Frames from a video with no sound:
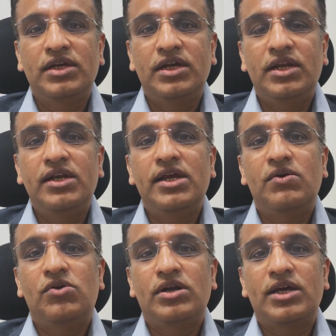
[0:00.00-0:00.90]
In India,
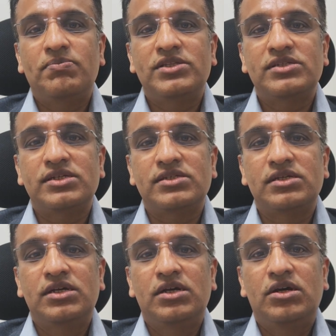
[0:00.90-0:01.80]
what happens is
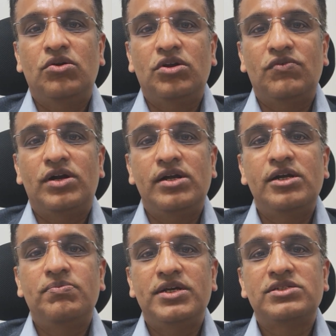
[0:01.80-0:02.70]
out of
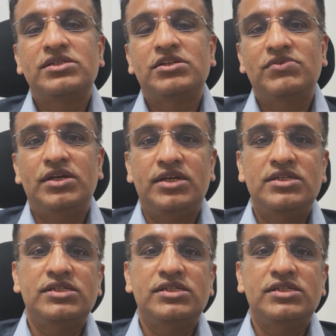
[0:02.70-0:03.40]
100 patients, if they reach